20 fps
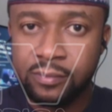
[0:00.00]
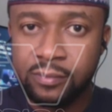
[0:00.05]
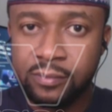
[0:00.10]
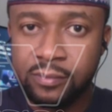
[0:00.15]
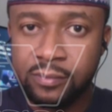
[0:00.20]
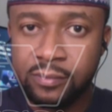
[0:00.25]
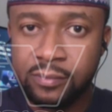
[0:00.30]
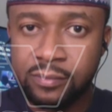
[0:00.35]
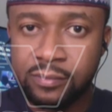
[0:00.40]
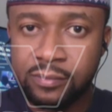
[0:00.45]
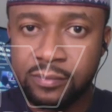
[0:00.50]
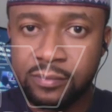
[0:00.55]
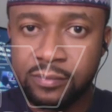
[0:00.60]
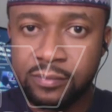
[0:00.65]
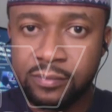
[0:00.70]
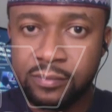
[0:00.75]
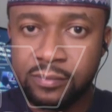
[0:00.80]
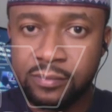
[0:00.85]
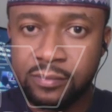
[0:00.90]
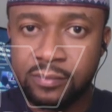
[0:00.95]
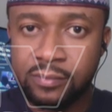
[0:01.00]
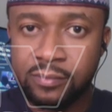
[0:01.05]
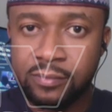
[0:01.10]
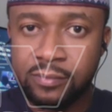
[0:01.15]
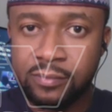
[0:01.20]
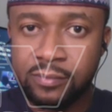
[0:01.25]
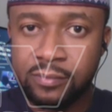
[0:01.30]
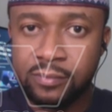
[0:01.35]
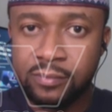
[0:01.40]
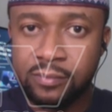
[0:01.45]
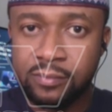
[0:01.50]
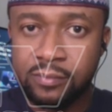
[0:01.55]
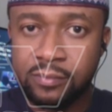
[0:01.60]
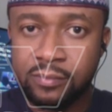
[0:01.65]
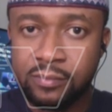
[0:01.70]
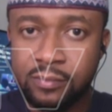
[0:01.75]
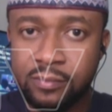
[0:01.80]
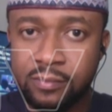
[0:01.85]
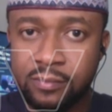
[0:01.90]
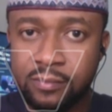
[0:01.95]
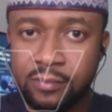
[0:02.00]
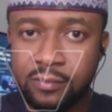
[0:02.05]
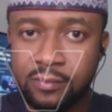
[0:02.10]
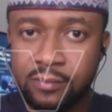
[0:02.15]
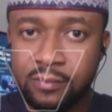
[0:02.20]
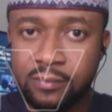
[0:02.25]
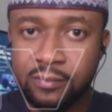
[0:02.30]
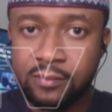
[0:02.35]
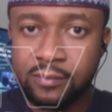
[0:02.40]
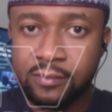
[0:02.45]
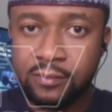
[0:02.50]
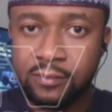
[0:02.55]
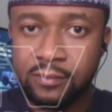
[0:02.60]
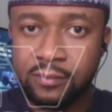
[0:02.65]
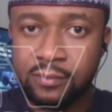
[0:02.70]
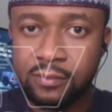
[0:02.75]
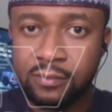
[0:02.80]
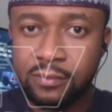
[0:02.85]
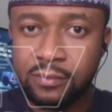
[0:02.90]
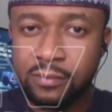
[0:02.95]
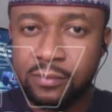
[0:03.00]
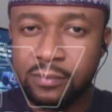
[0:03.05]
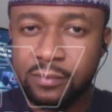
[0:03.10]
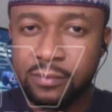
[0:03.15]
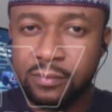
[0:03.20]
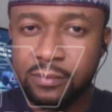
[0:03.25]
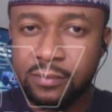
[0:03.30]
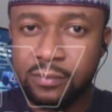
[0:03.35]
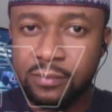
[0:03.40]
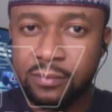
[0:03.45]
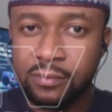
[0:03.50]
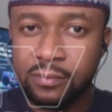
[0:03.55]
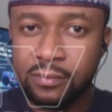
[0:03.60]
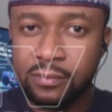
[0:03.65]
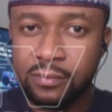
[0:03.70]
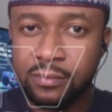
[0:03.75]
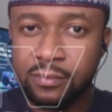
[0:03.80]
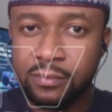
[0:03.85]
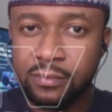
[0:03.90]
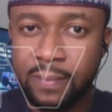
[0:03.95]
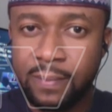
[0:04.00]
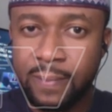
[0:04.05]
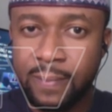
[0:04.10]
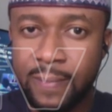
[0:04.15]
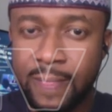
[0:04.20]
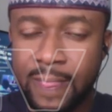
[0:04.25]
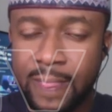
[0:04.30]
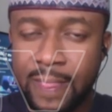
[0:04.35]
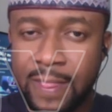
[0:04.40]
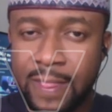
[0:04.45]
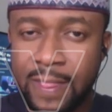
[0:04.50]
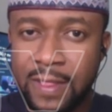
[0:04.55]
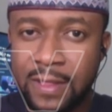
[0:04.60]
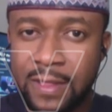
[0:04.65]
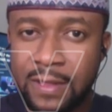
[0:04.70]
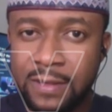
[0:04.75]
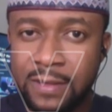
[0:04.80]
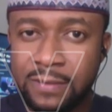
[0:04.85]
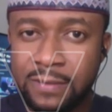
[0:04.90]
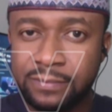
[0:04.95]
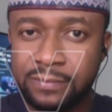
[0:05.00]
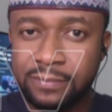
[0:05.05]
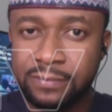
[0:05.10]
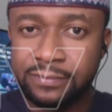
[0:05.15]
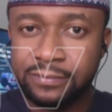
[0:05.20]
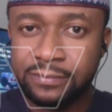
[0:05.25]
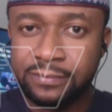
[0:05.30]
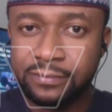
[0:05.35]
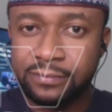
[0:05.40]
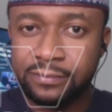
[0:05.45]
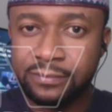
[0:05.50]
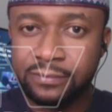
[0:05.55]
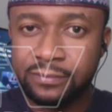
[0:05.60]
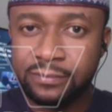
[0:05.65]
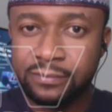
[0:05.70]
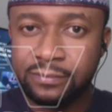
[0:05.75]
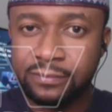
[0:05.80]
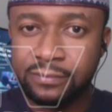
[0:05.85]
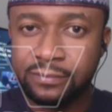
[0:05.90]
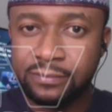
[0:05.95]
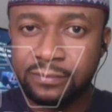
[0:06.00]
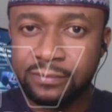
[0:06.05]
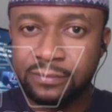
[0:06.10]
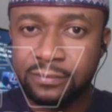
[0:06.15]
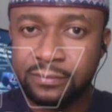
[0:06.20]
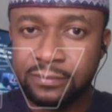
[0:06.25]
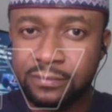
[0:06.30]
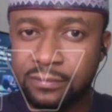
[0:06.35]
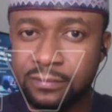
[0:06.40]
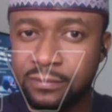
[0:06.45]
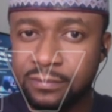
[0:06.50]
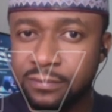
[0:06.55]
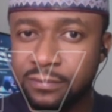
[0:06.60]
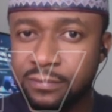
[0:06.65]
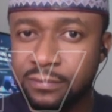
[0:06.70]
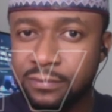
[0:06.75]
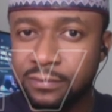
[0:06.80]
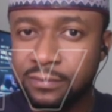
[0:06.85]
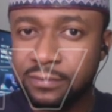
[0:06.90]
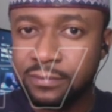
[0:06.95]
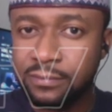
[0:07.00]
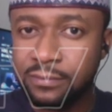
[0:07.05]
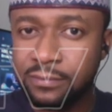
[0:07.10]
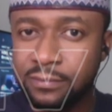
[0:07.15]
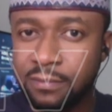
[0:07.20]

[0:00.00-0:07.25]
This person isn't speaking.